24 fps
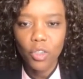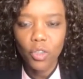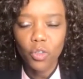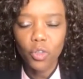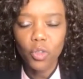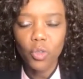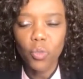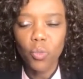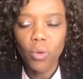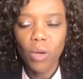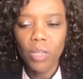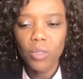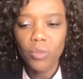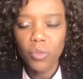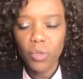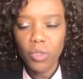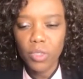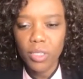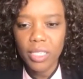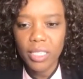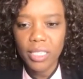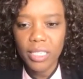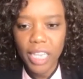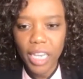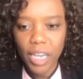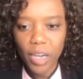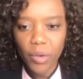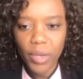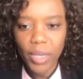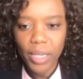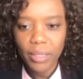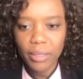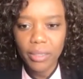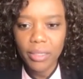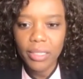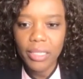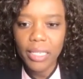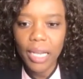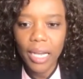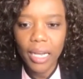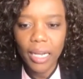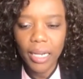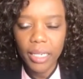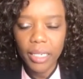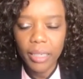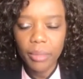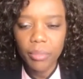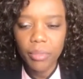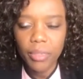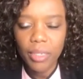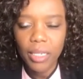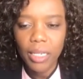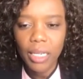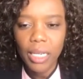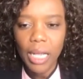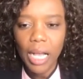to what was scary at the time,